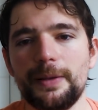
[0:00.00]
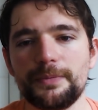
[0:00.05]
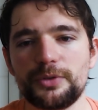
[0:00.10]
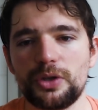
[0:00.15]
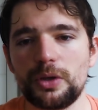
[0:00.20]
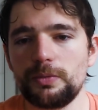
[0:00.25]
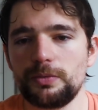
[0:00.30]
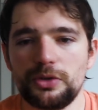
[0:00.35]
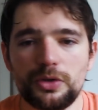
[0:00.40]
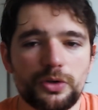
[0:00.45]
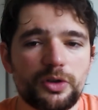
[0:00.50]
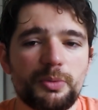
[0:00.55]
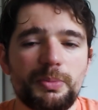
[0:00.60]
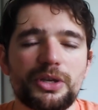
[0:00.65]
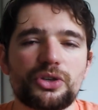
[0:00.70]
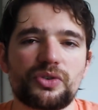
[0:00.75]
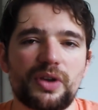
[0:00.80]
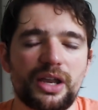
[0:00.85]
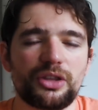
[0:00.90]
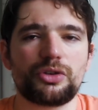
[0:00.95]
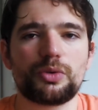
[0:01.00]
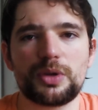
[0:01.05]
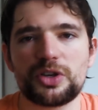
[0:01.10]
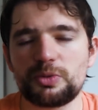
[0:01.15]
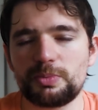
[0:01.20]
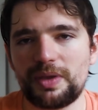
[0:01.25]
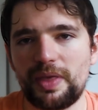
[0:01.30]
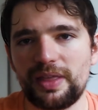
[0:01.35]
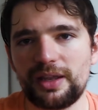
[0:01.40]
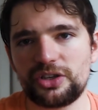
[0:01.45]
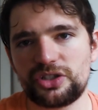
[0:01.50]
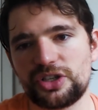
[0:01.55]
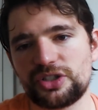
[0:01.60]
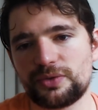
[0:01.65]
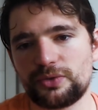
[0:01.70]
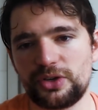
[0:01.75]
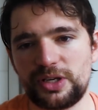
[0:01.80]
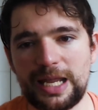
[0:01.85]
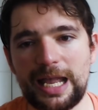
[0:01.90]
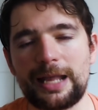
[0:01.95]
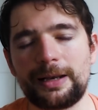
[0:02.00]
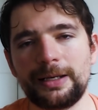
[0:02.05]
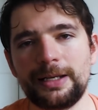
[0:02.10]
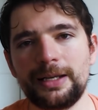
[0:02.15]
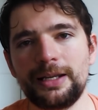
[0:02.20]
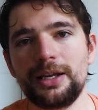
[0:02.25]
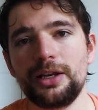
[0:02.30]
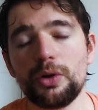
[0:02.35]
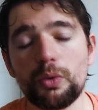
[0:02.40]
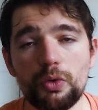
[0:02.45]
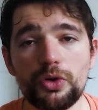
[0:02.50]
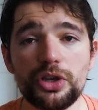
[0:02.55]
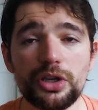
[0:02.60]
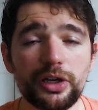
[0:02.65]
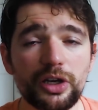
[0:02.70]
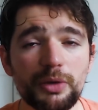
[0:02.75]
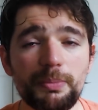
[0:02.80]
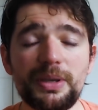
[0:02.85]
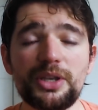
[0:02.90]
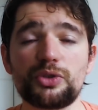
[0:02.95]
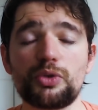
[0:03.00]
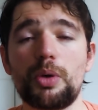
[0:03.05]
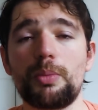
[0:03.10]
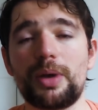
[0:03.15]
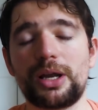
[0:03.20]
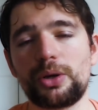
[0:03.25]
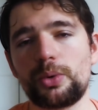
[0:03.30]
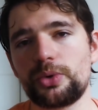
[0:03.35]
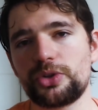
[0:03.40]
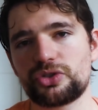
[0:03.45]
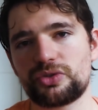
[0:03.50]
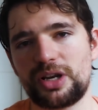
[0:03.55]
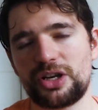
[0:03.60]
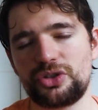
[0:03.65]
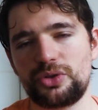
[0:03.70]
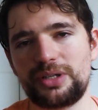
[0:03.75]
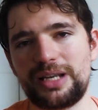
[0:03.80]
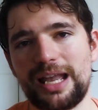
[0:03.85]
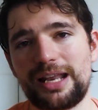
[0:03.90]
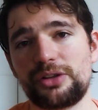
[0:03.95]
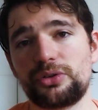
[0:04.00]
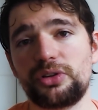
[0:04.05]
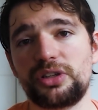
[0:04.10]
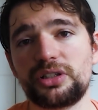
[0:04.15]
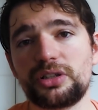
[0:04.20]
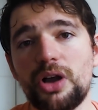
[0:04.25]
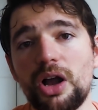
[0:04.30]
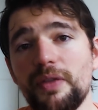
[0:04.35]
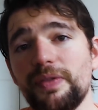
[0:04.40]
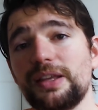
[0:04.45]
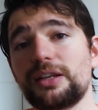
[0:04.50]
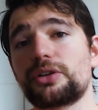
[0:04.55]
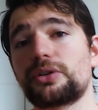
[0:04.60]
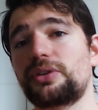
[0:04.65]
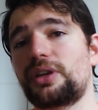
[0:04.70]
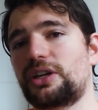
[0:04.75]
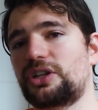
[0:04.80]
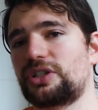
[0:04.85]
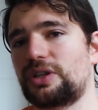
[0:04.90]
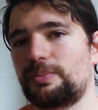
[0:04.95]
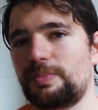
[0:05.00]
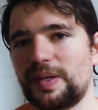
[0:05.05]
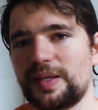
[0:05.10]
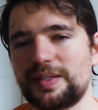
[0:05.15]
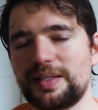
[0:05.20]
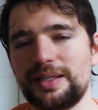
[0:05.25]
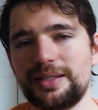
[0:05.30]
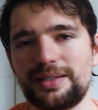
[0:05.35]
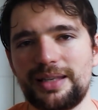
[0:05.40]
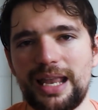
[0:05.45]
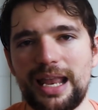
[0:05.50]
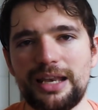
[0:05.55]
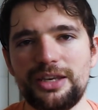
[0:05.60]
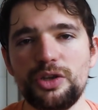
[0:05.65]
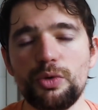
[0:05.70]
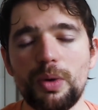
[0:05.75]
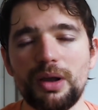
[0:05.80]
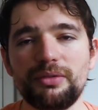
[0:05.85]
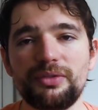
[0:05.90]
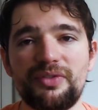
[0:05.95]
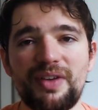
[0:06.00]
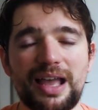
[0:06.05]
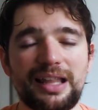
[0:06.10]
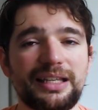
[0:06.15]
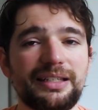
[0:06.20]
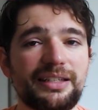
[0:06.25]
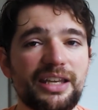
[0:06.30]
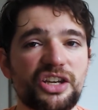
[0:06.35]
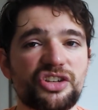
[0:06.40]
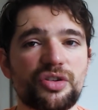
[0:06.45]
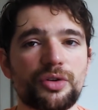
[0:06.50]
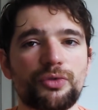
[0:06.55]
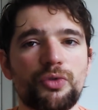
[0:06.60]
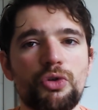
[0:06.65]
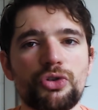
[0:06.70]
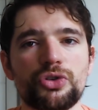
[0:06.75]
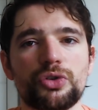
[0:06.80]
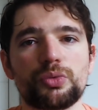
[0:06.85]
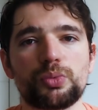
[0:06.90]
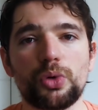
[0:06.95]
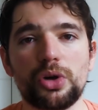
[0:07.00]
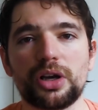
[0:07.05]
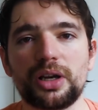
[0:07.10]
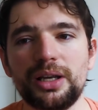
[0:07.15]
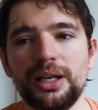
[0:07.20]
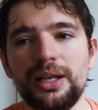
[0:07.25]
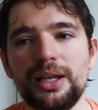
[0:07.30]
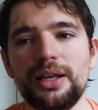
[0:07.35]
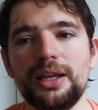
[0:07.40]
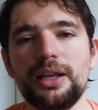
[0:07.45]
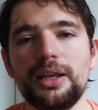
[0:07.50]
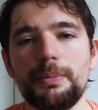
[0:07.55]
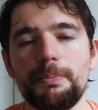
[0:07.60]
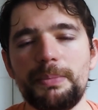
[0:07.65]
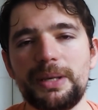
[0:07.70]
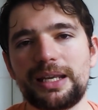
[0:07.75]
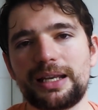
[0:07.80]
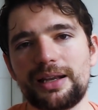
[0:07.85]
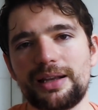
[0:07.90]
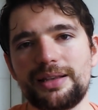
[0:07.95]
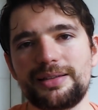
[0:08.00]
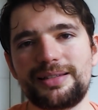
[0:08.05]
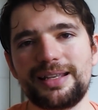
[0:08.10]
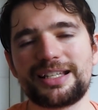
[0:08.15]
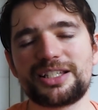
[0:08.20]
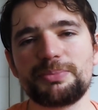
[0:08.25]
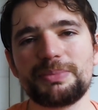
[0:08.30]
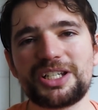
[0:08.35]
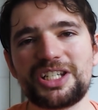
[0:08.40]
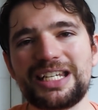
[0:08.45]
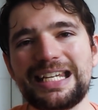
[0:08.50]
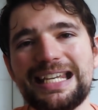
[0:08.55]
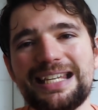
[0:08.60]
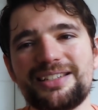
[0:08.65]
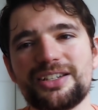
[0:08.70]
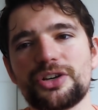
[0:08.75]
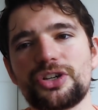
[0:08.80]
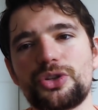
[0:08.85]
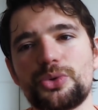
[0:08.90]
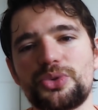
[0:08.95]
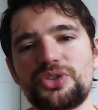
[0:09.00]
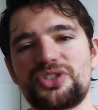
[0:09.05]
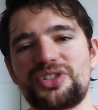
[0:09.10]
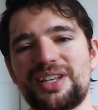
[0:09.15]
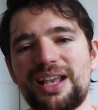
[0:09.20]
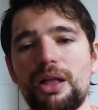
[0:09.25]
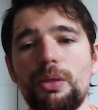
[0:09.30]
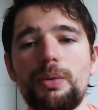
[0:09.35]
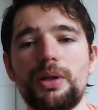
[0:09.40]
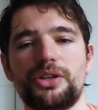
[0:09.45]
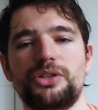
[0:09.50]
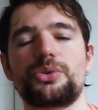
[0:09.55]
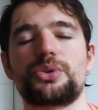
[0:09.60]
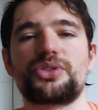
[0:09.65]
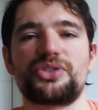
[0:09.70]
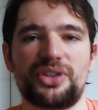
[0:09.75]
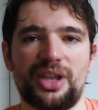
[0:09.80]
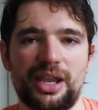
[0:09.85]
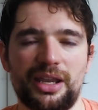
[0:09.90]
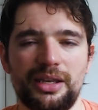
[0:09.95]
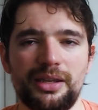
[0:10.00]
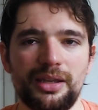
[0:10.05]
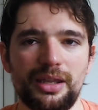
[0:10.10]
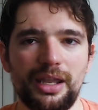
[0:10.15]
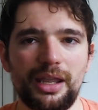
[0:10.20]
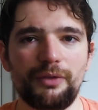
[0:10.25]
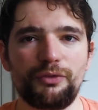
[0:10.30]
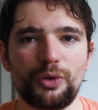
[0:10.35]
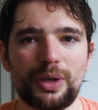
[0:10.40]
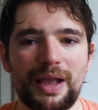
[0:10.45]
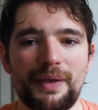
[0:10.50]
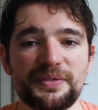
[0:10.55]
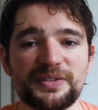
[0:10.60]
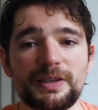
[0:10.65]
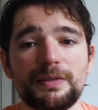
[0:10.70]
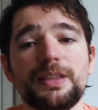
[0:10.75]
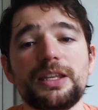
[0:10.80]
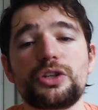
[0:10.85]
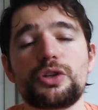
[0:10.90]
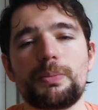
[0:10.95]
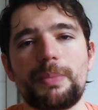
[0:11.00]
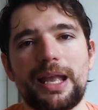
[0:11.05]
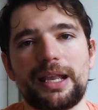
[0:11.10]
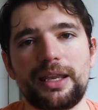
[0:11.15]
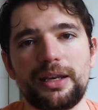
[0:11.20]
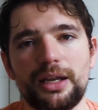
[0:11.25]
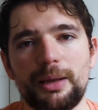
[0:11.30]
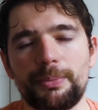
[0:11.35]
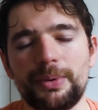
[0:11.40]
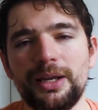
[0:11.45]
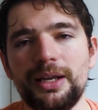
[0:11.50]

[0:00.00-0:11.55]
So you could be trying to reach Mythic just for that. Or you could be someone who is trying to get into the content creation business and you want validation for your work. Because it's much easier to sell what you're saying if you have something to back it up.